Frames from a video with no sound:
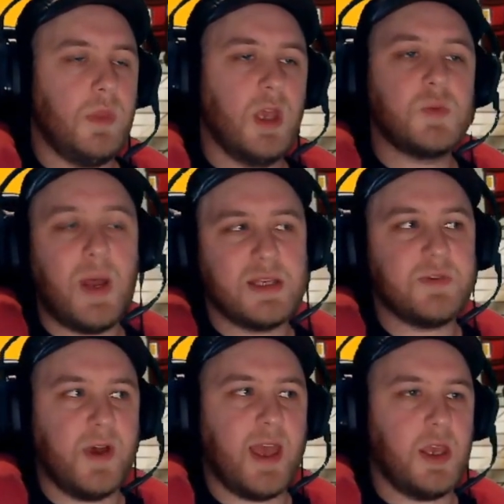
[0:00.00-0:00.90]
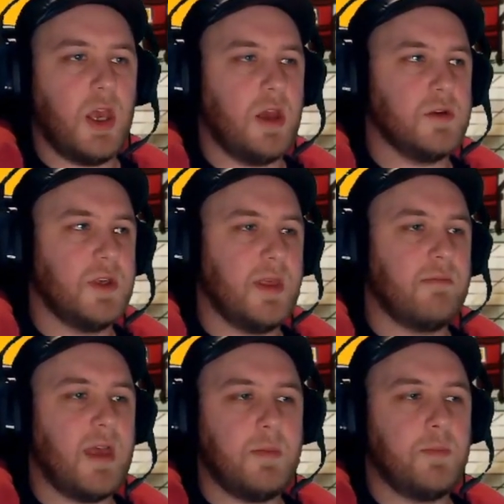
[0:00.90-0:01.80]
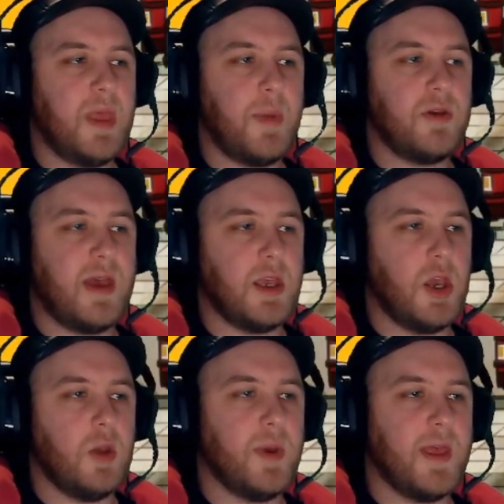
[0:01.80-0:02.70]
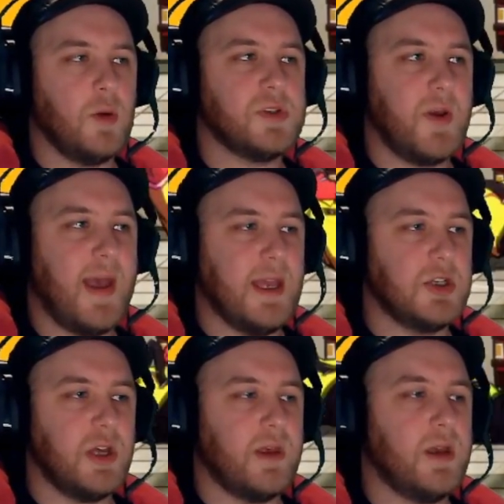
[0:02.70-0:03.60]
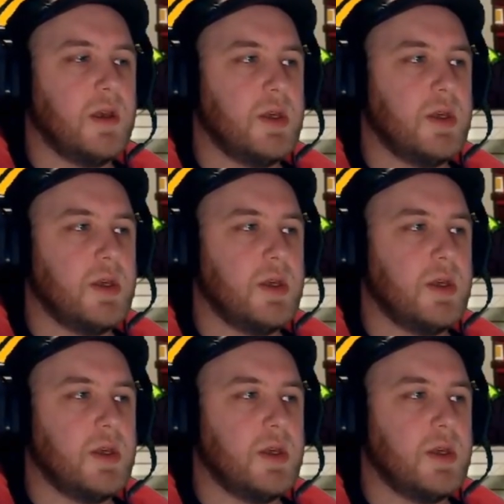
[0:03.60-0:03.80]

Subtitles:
as well as fighting you. So that they both hate you, but they also hate each other.